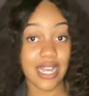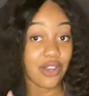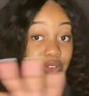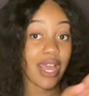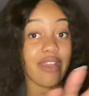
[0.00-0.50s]
I
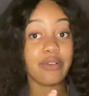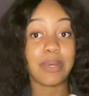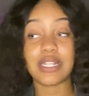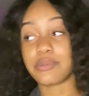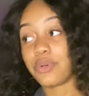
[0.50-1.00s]
know not
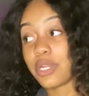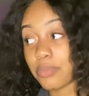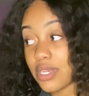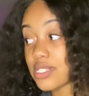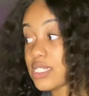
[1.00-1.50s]
everybody's a morning
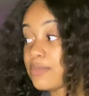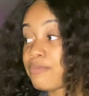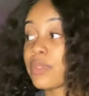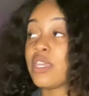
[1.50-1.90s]
person,